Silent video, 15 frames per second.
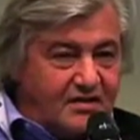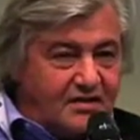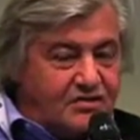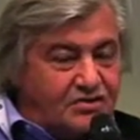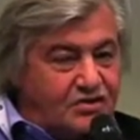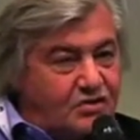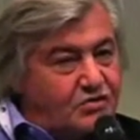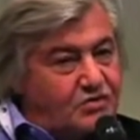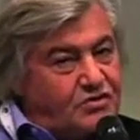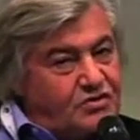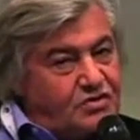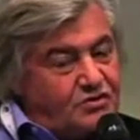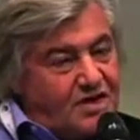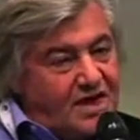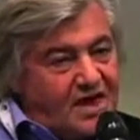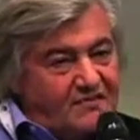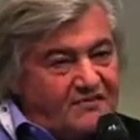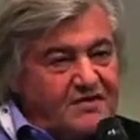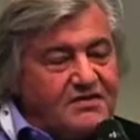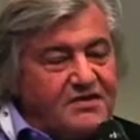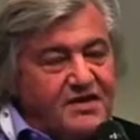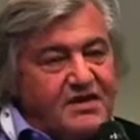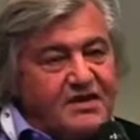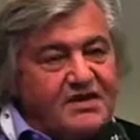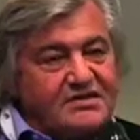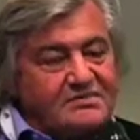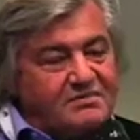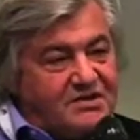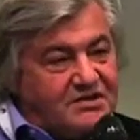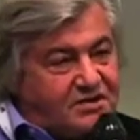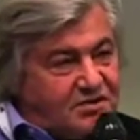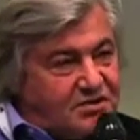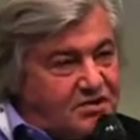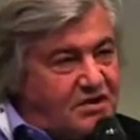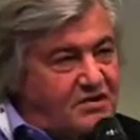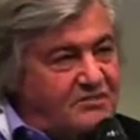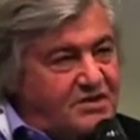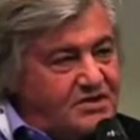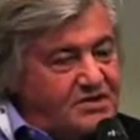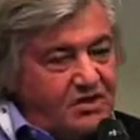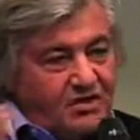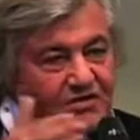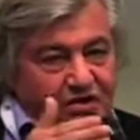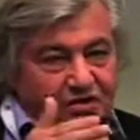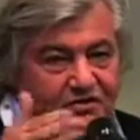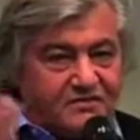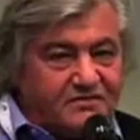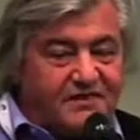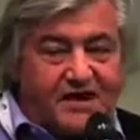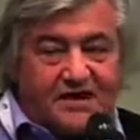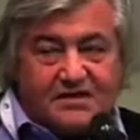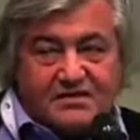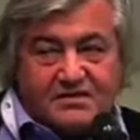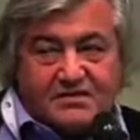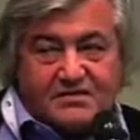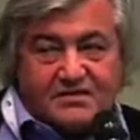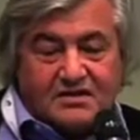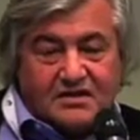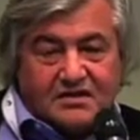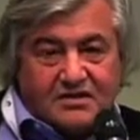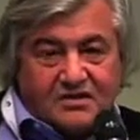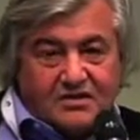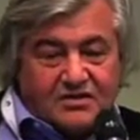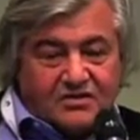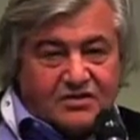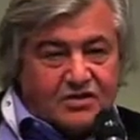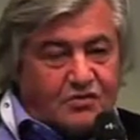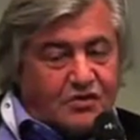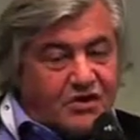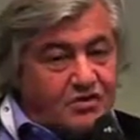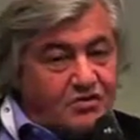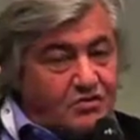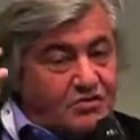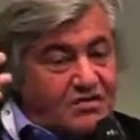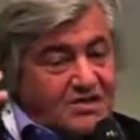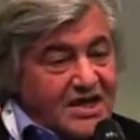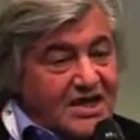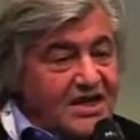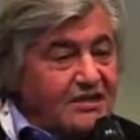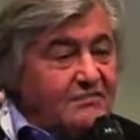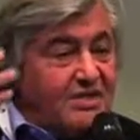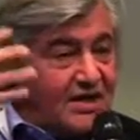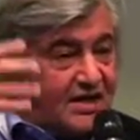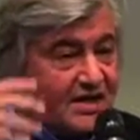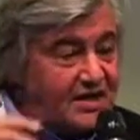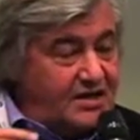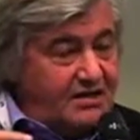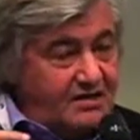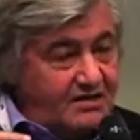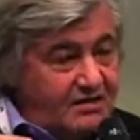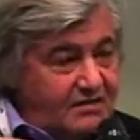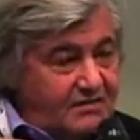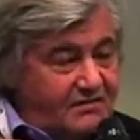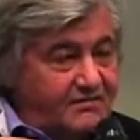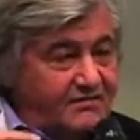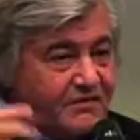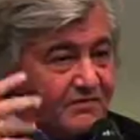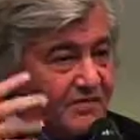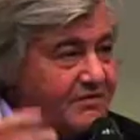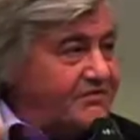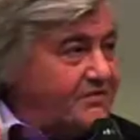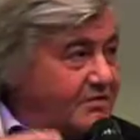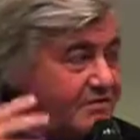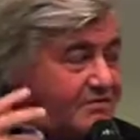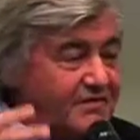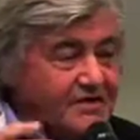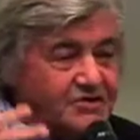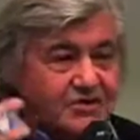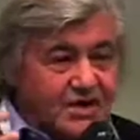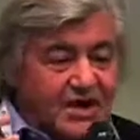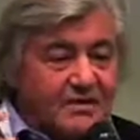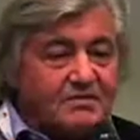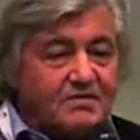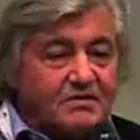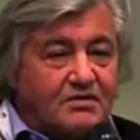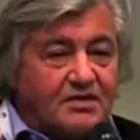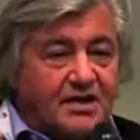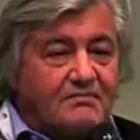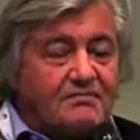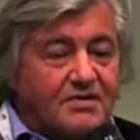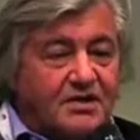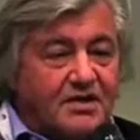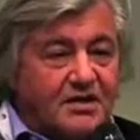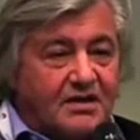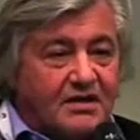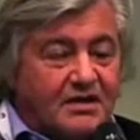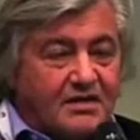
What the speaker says: So everything is determined on those factors. So when you're taking money from a venture capital company,